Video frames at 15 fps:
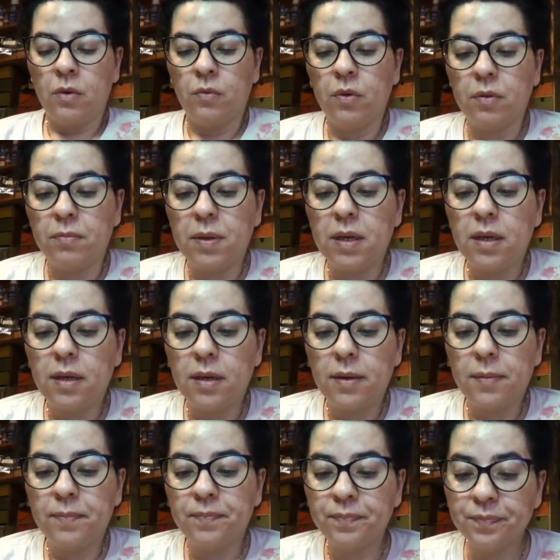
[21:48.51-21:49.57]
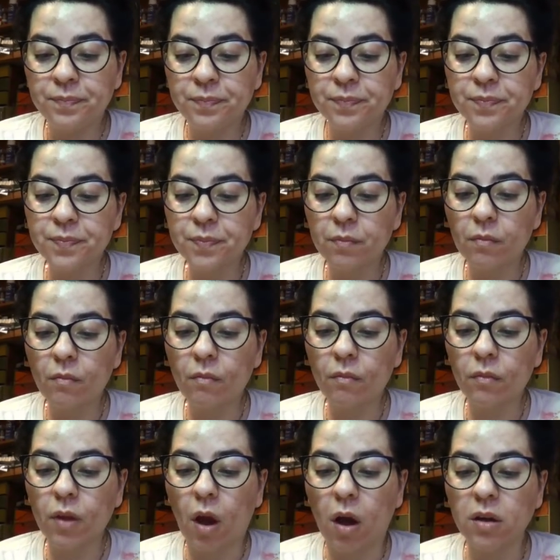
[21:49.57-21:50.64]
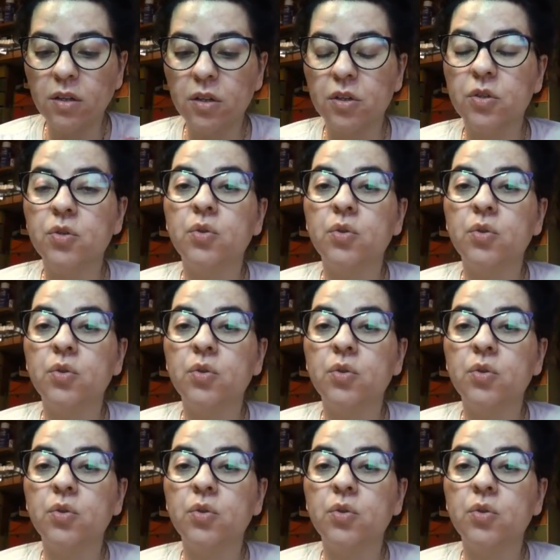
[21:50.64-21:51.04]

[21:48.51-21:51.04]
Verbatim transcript: will be on the